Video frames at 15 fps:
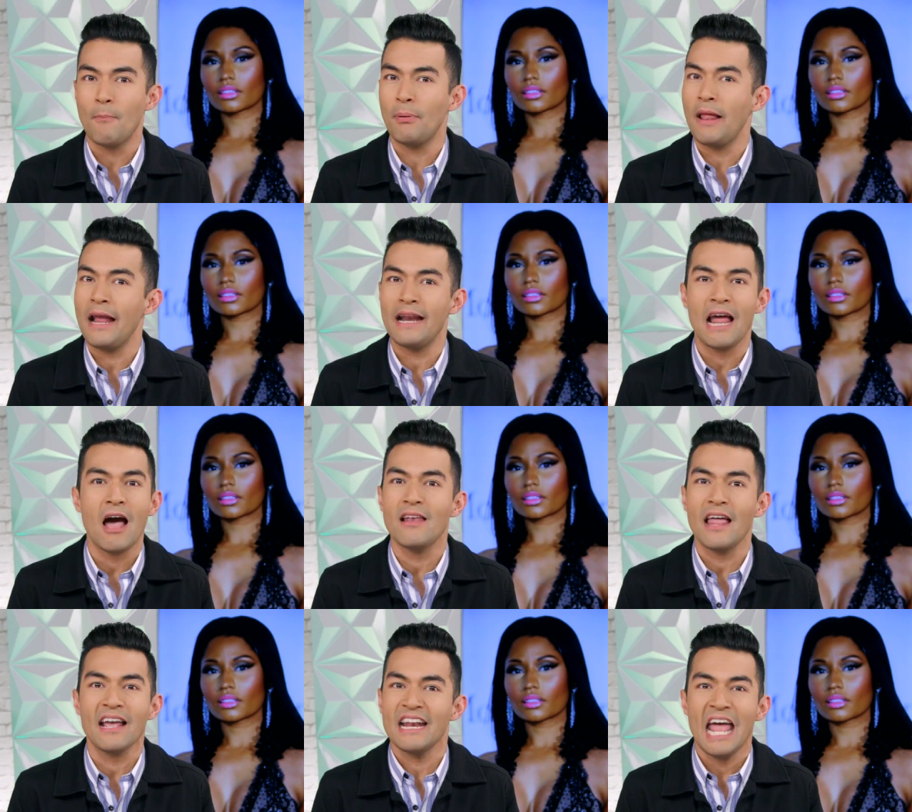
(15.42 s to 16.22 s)
Speaker 1: playing
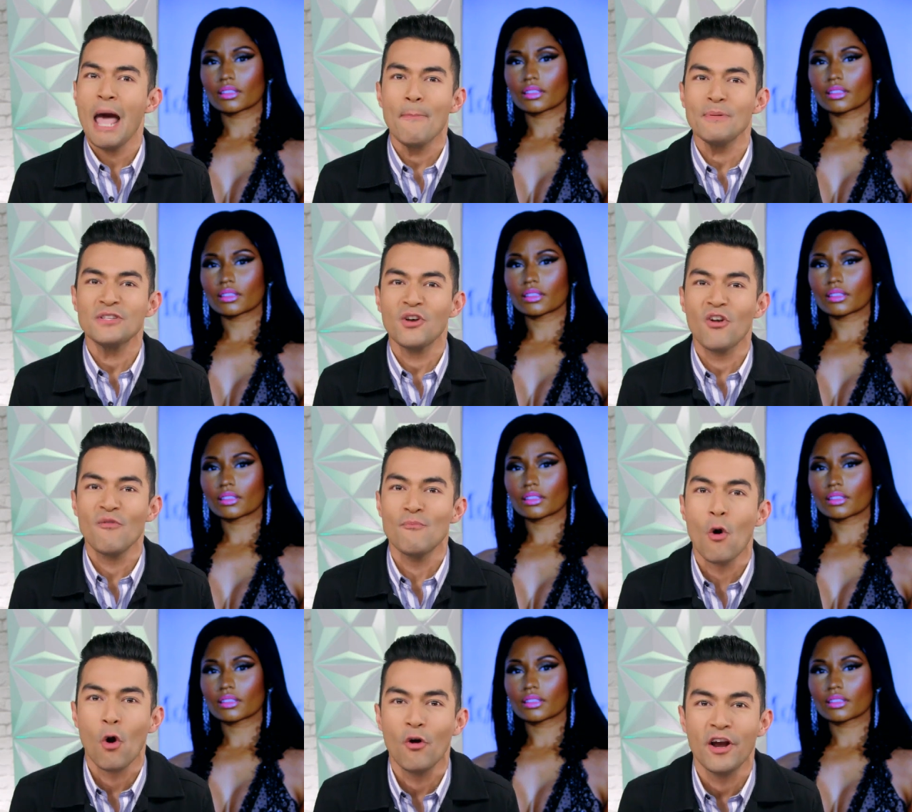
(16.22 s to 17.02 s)
out like an episode of
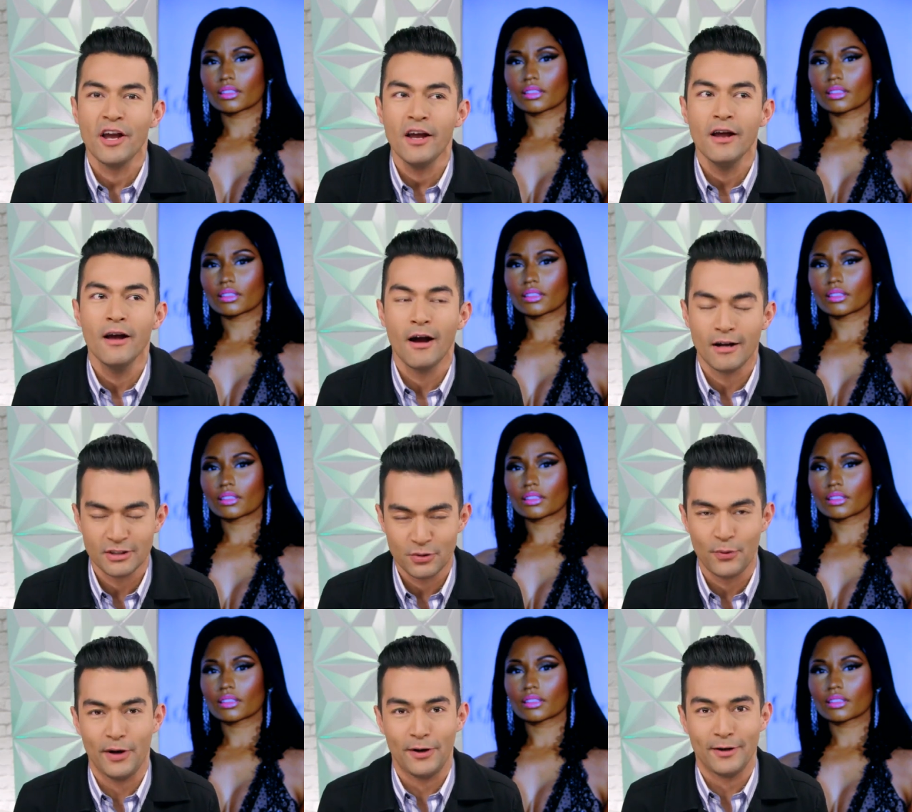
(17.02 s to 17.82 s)
Maury on
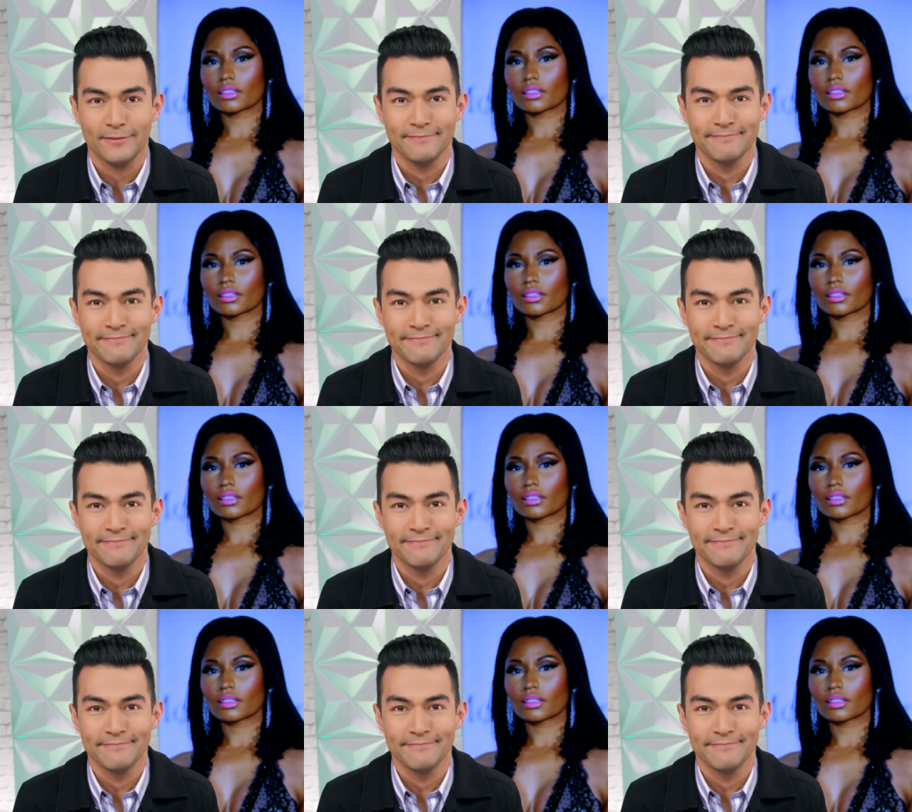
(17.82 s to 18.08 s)
Twitter.